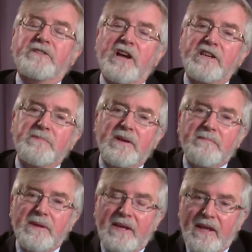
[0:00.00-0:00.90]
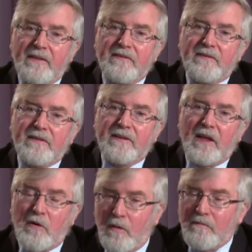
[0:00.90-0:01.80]
Judgment begins
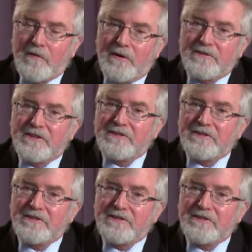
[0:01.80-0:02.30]
at home first.